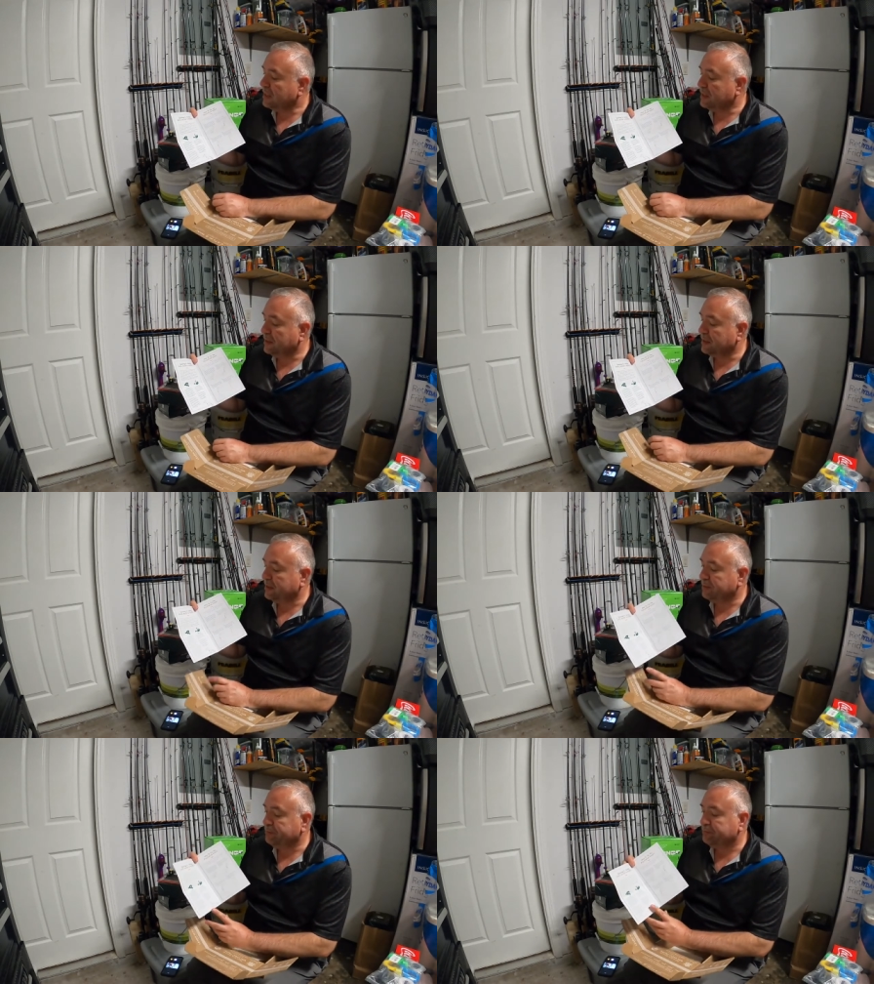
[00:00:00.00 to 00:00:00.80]

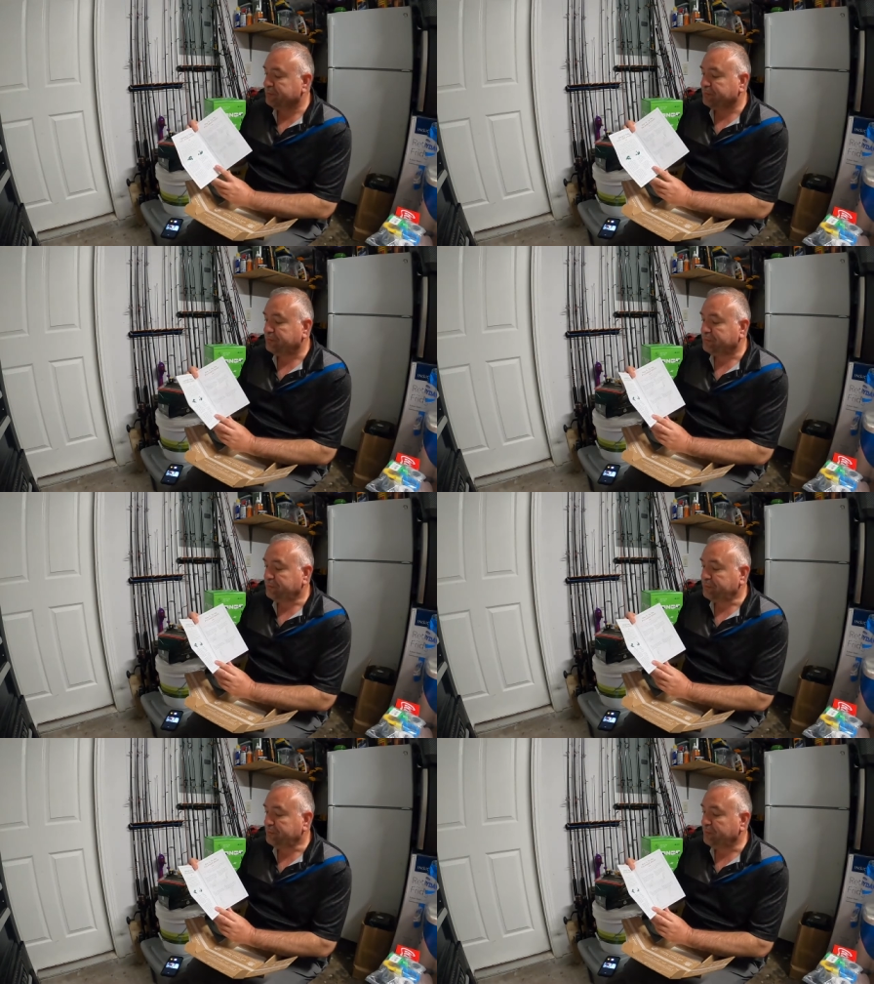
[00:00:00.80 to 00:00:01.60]

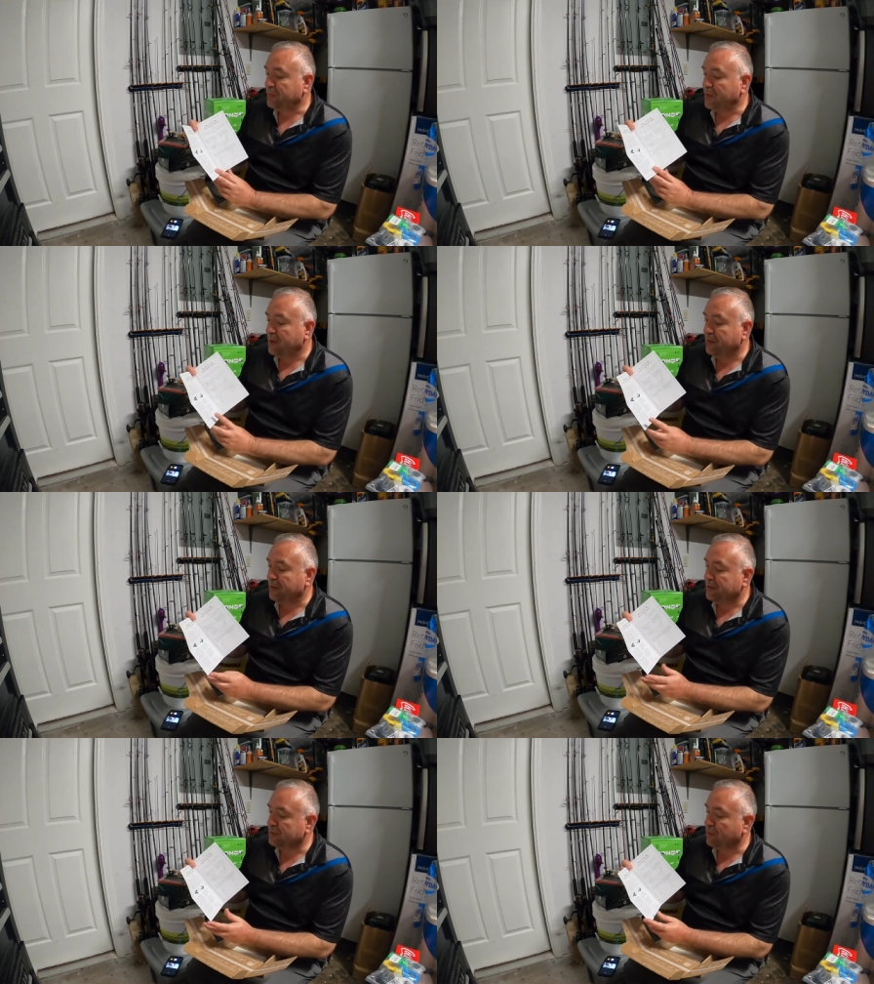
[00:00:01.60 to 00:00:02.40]
And
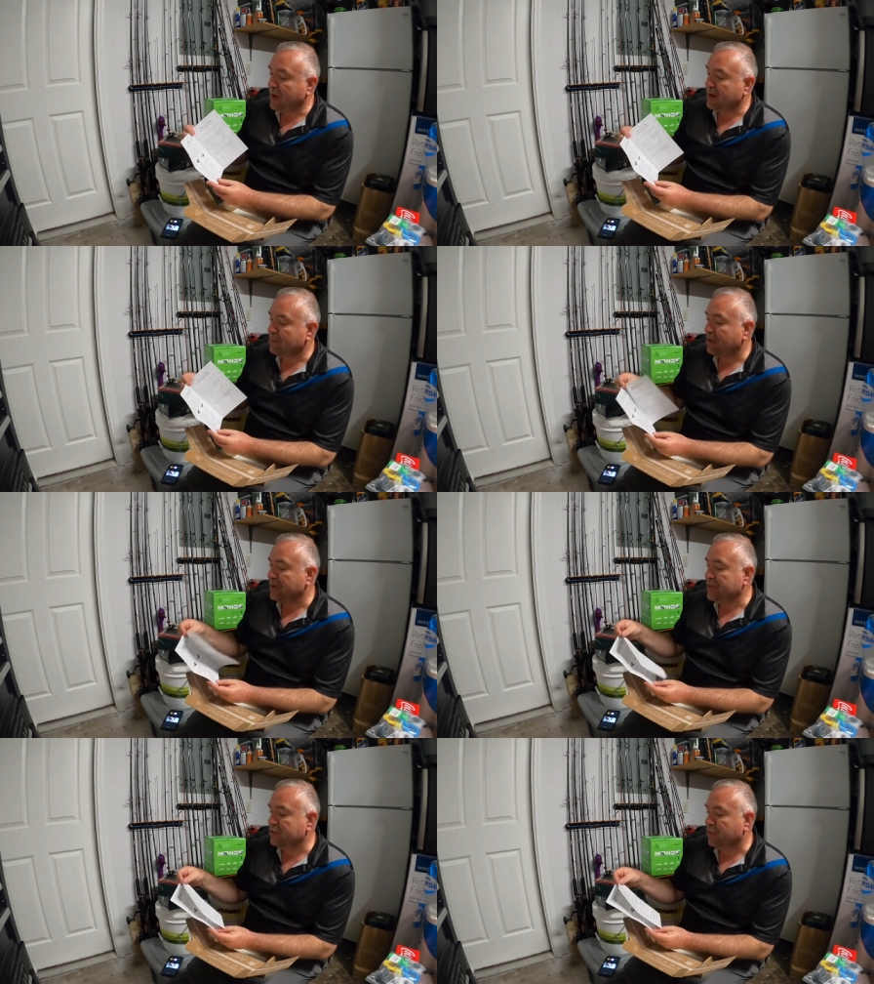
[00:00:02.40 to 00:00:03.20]
there's a write-up on
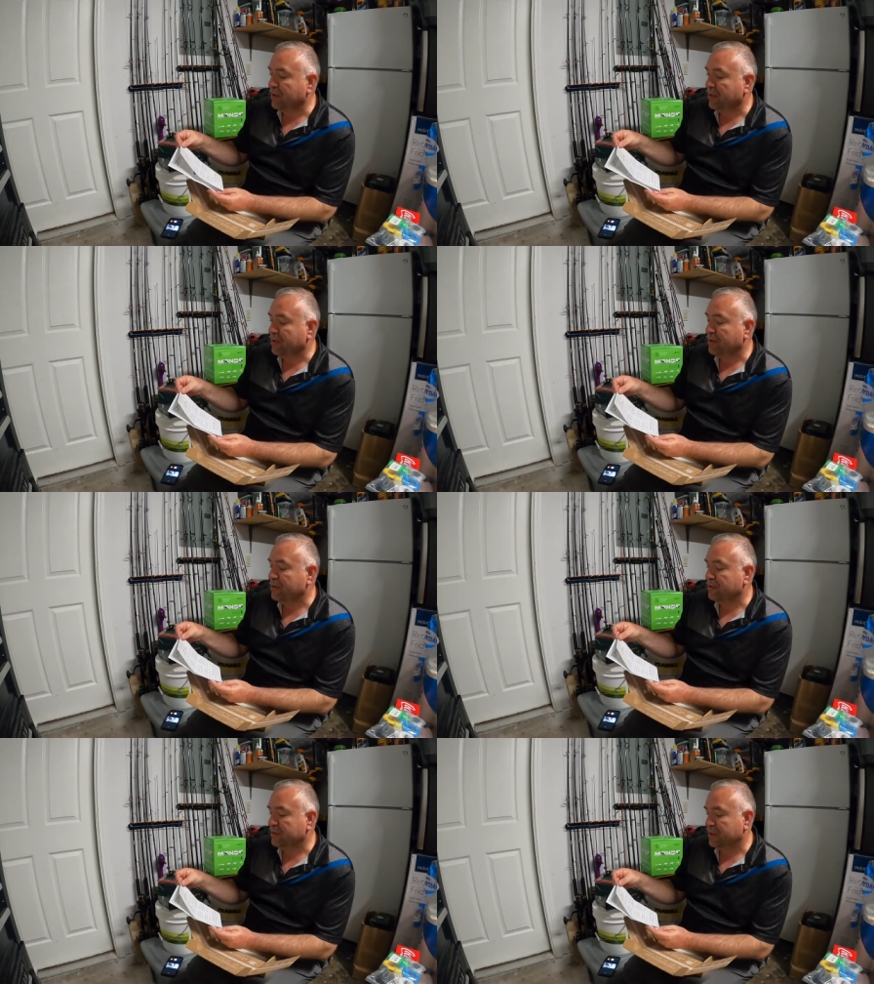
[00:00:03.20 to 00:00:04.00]
each one of
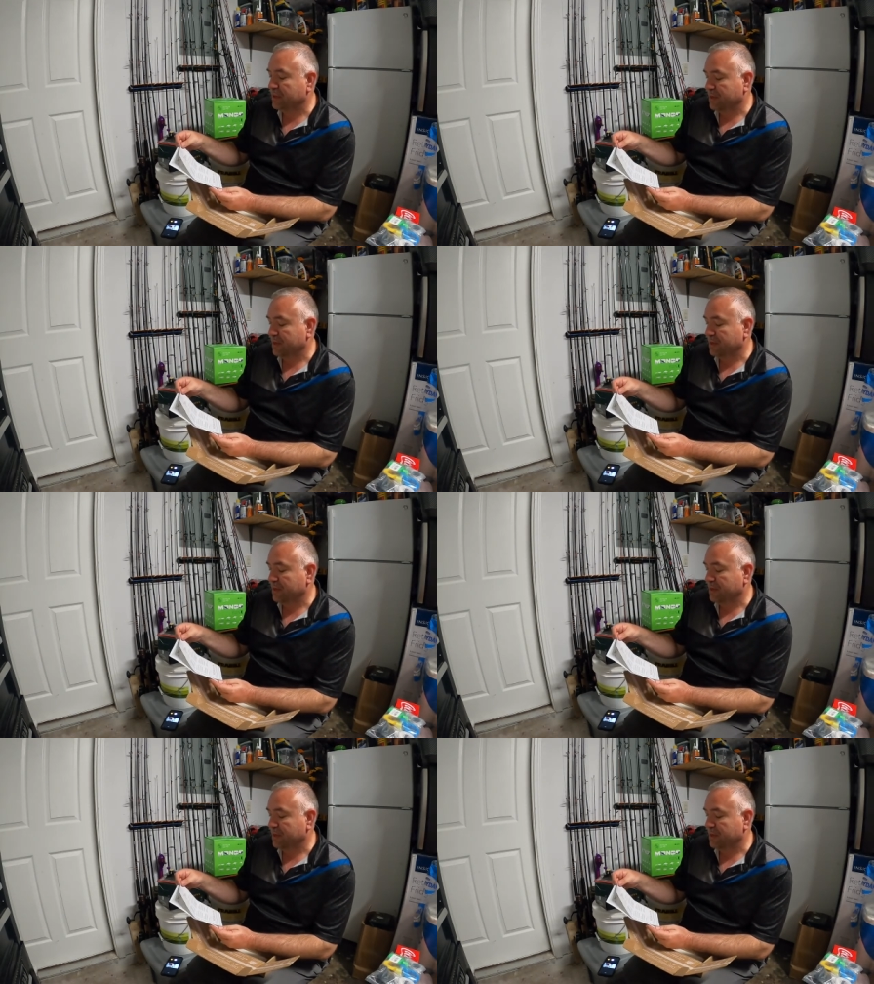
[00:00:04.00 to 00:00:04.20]
those.